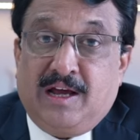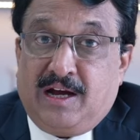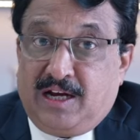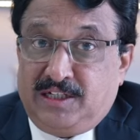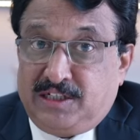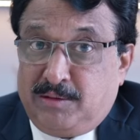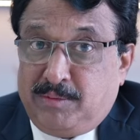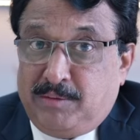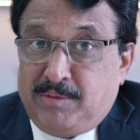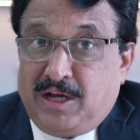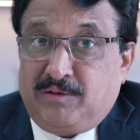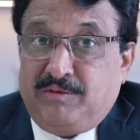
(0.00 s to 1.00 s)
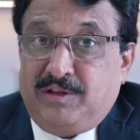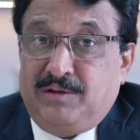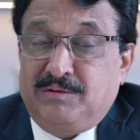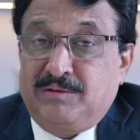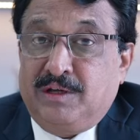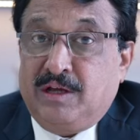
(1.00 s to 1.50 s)
I shall be back with
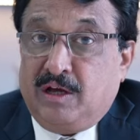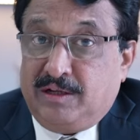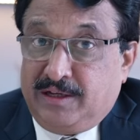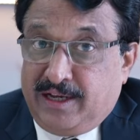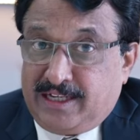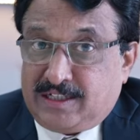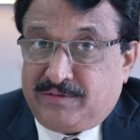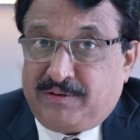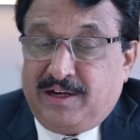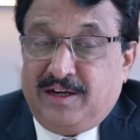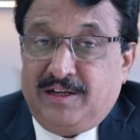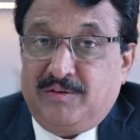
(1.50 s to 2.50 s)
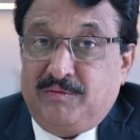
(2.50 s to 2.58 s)
you next Friday